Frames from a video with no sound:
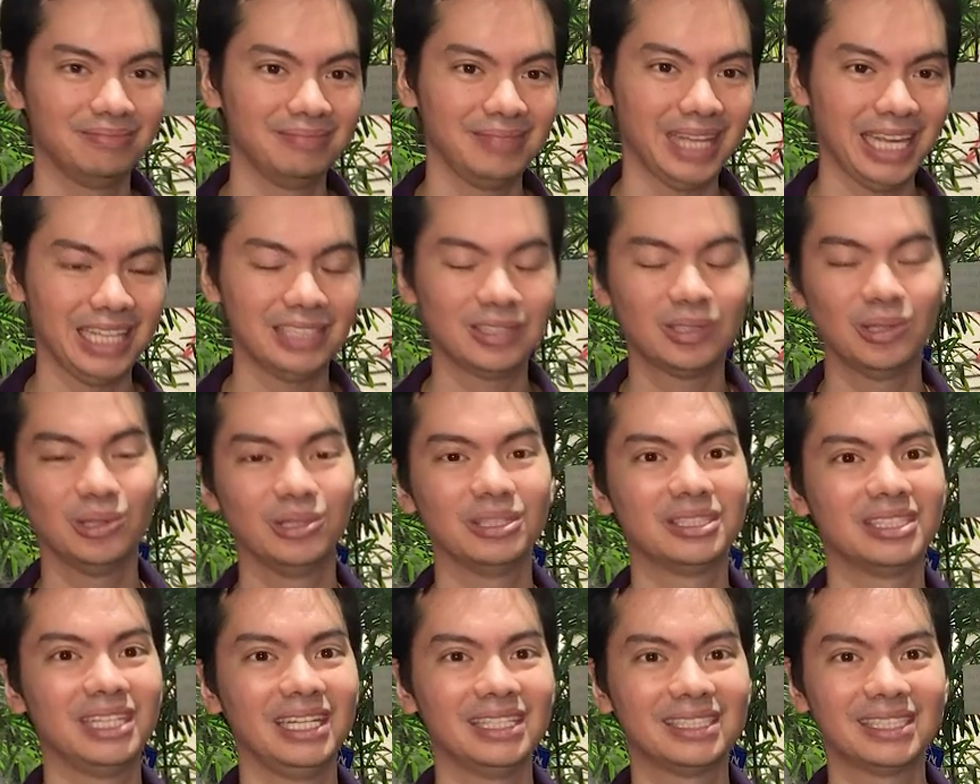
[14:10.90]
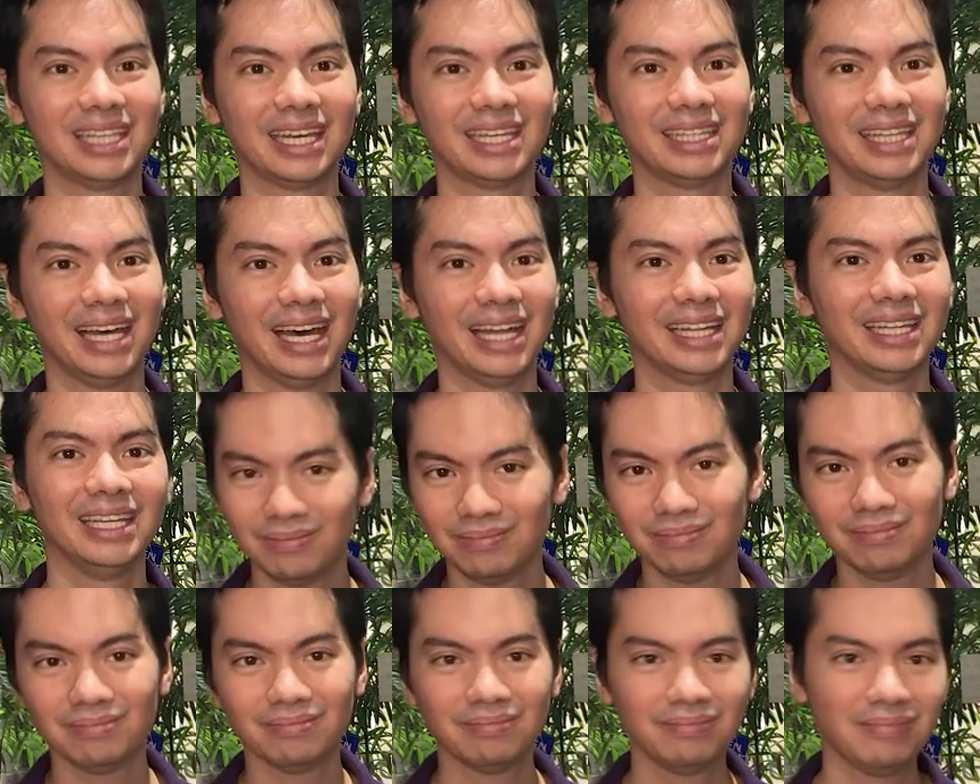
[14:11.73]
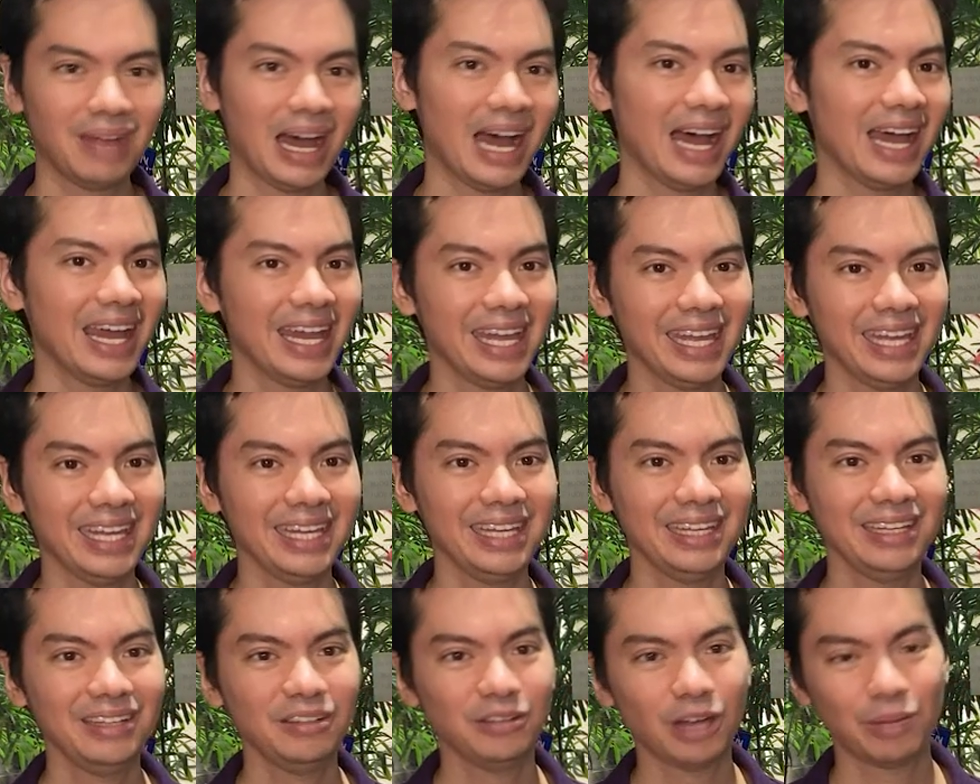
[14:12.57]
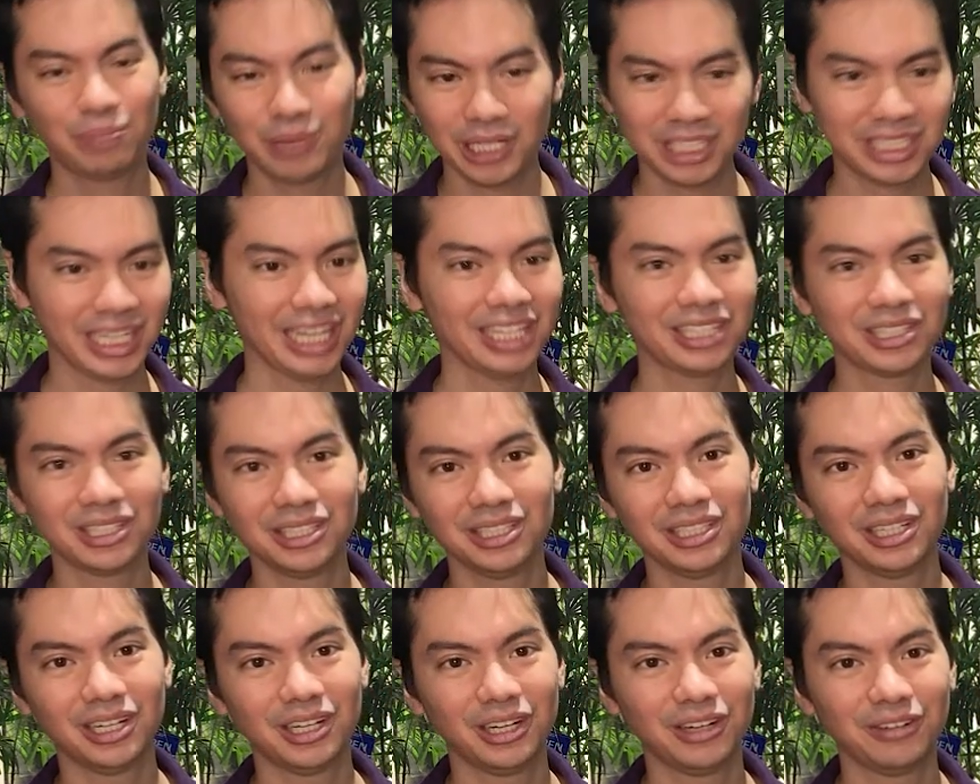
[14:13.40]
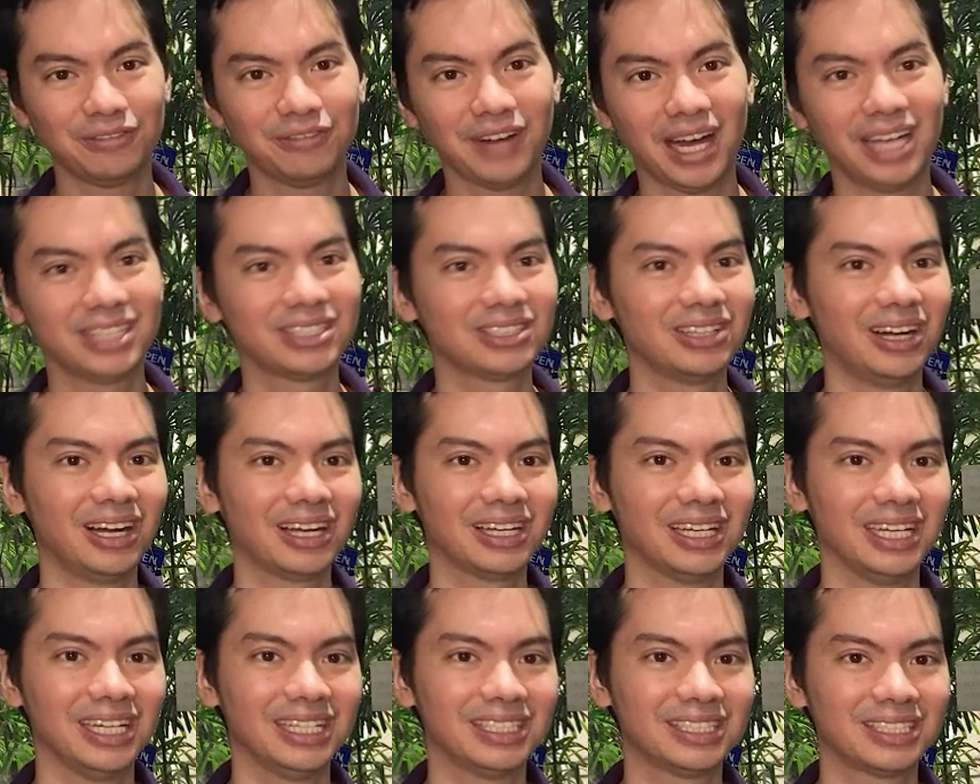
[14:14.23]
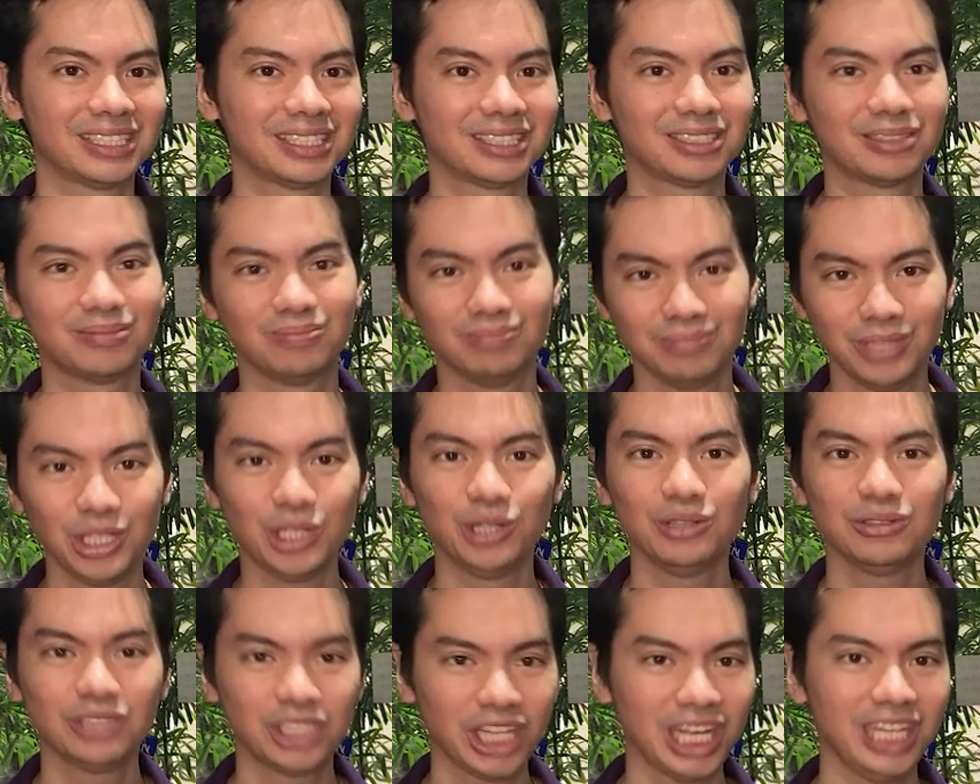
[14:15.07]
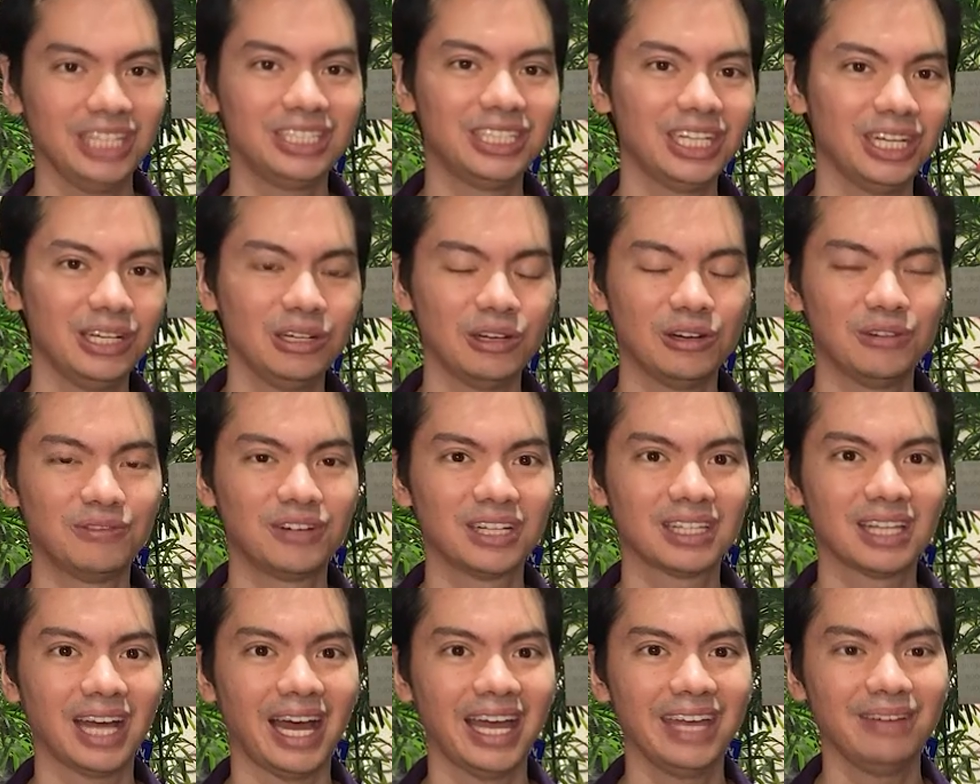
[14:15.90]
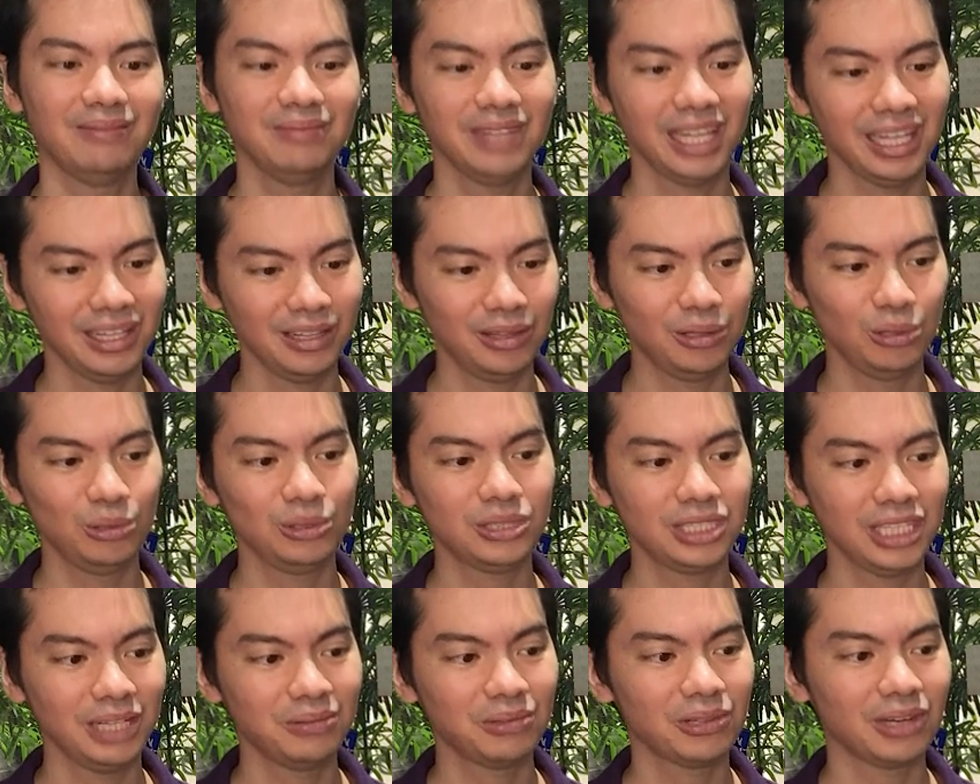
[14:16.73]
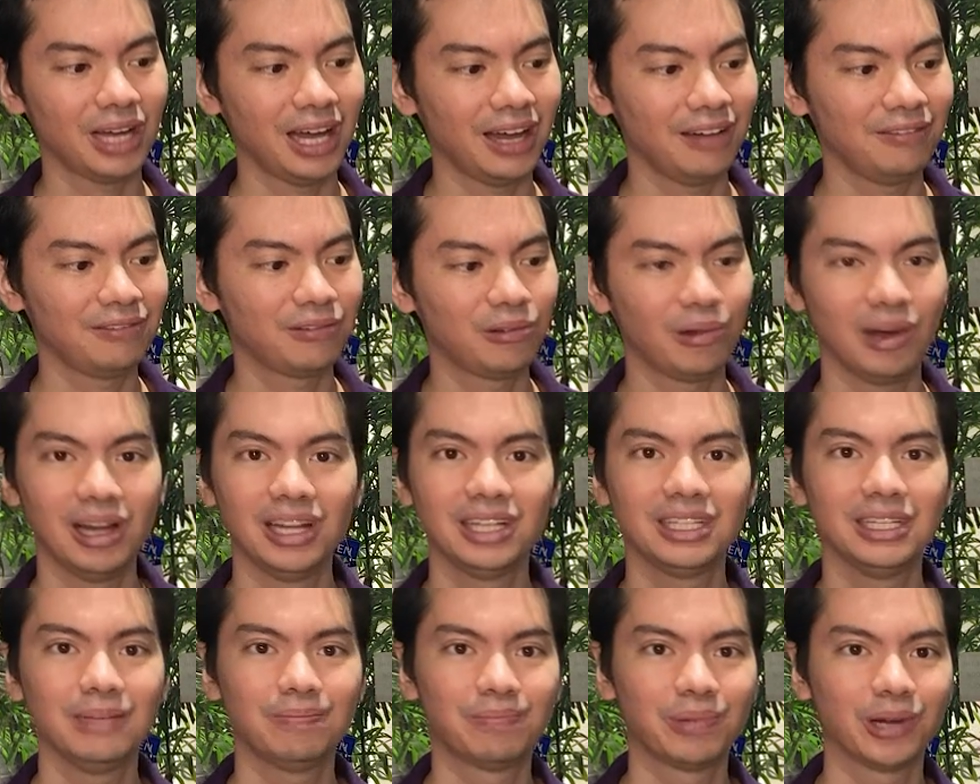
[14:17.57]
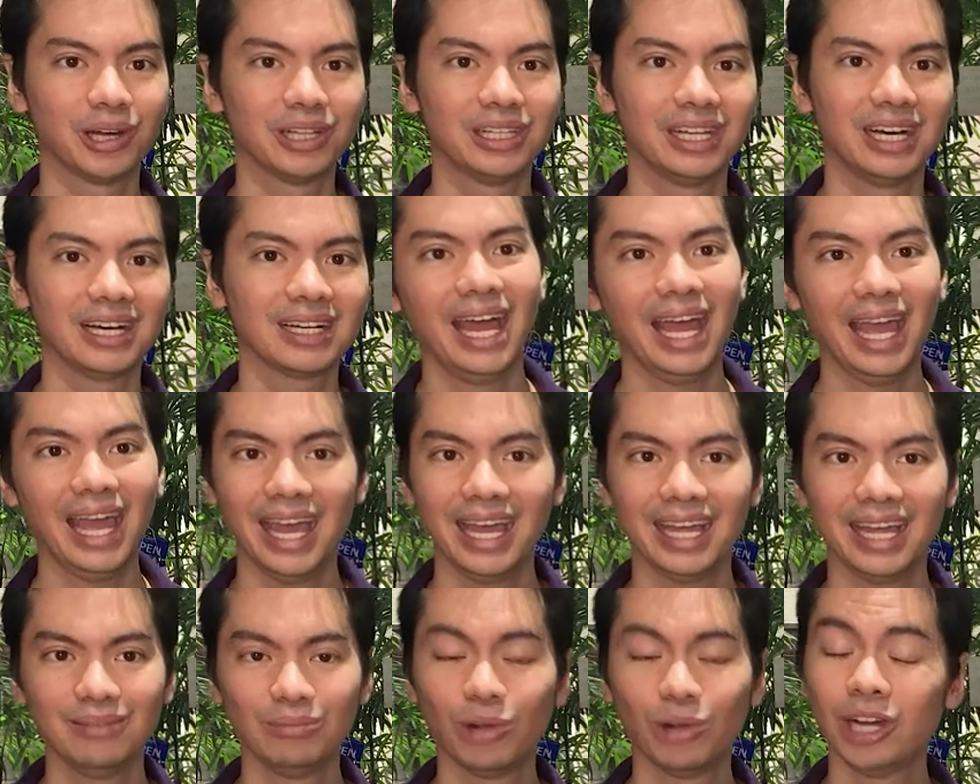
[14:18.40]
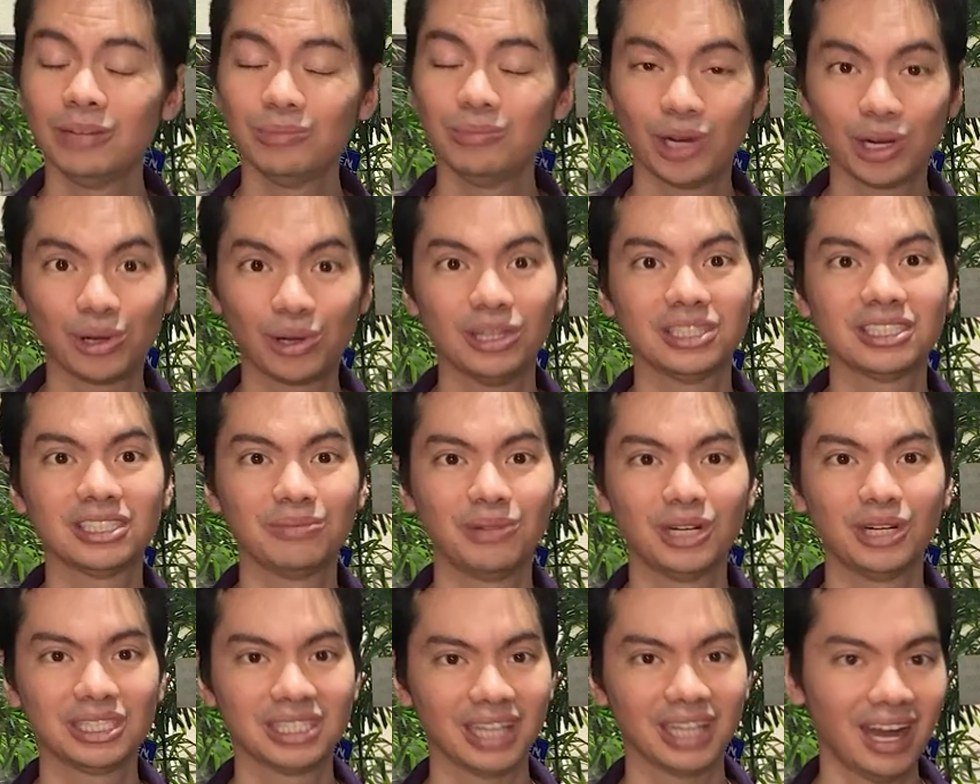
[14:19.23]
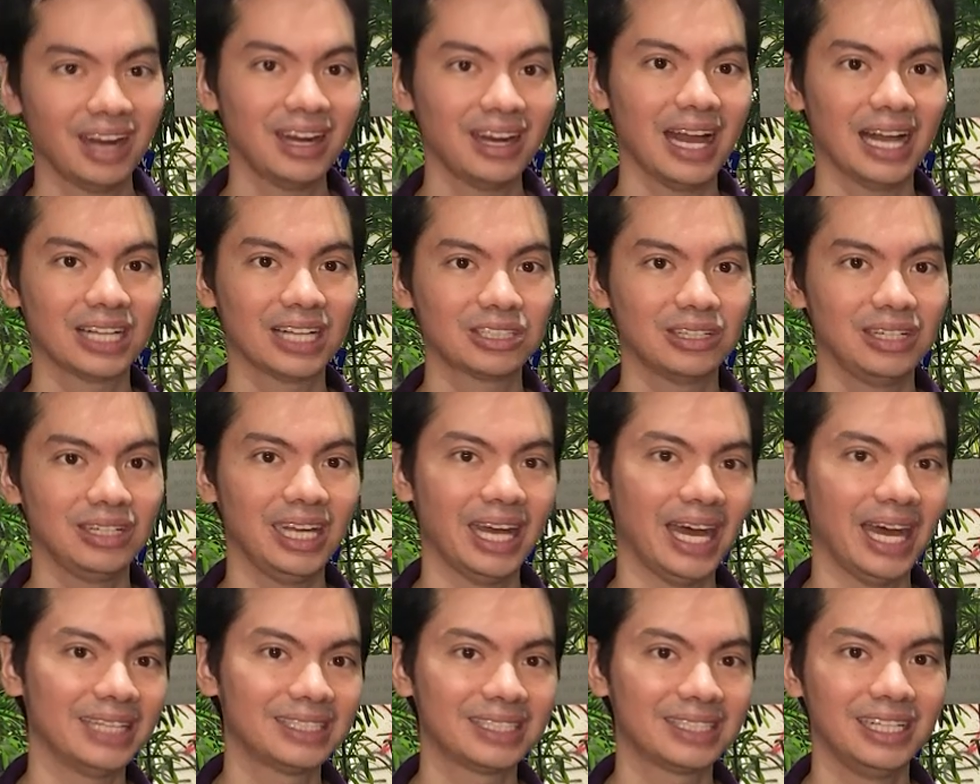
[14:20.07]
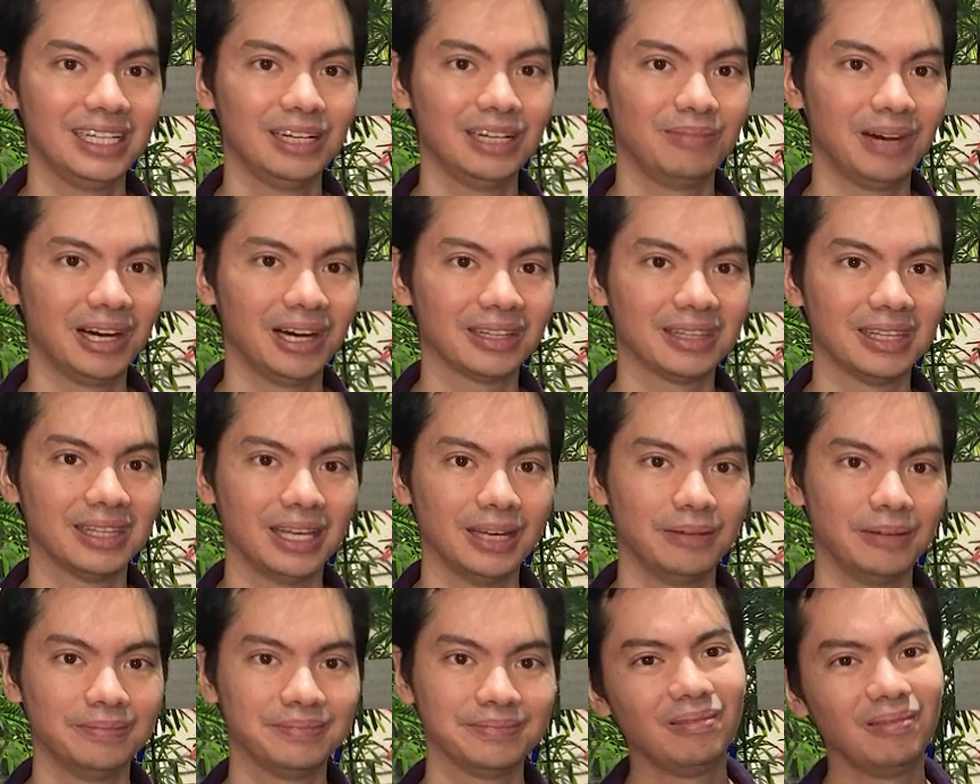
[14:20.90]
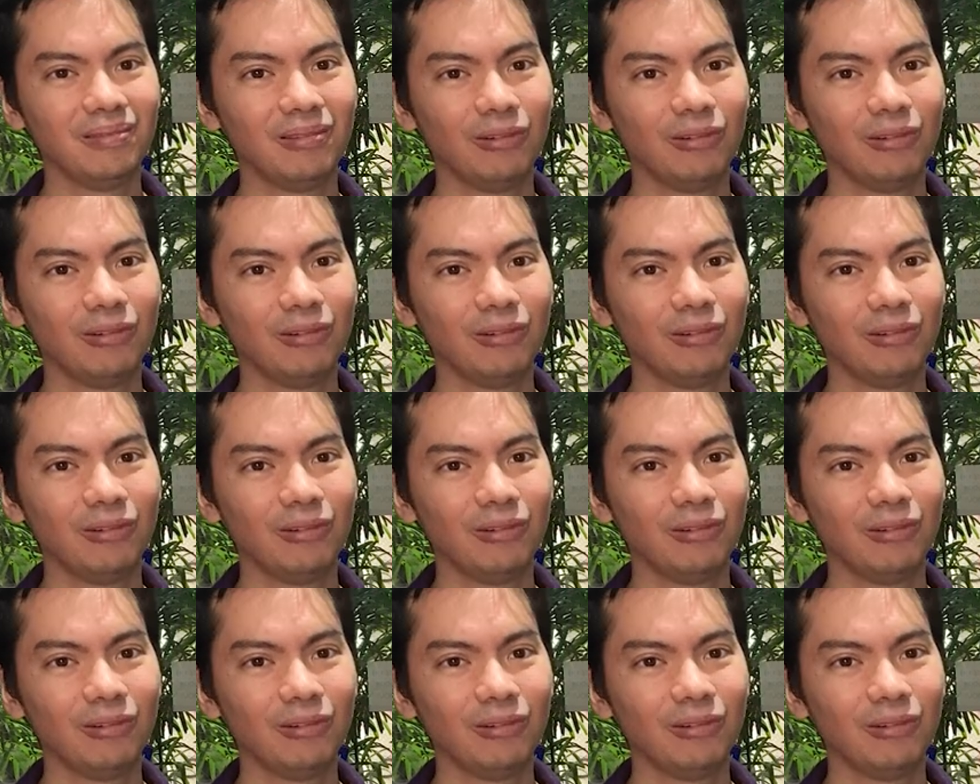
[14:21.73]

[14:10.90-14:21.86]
ASUS, things like that. My appreciation of ASRock is, you know, changing over time. They do seem to have quality product and more customers are actually asking about them.